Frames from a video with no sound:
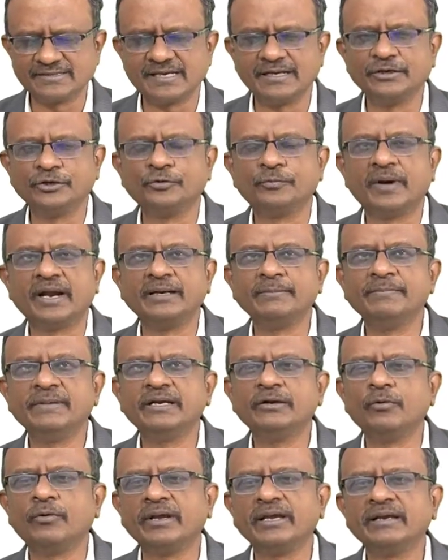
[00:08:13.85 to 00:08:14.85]
and you might be
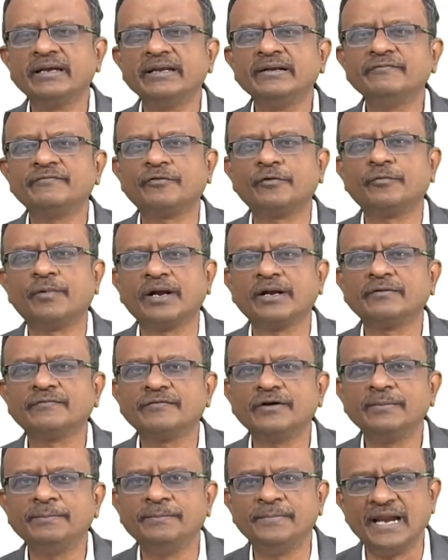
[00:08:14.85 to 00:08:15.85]
going in for one of
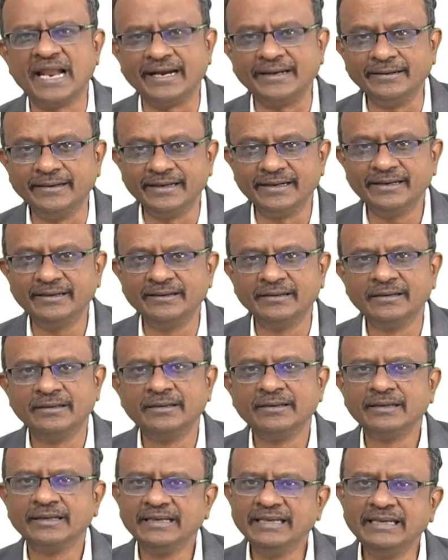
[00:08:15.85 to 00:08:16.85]
our blended
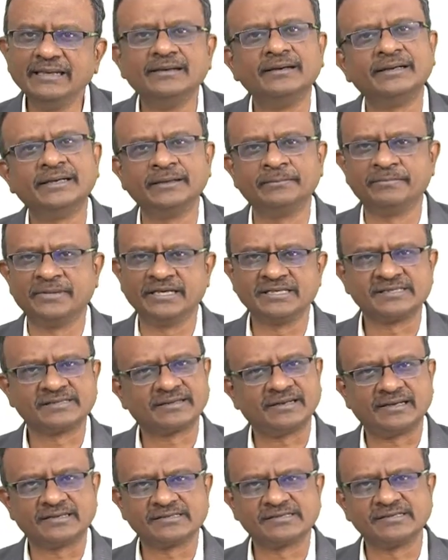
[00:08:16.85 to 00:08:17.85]
e-learning based
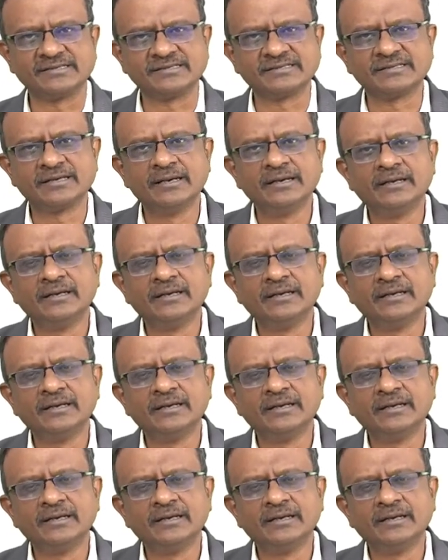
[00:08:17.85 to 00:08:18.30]
classes.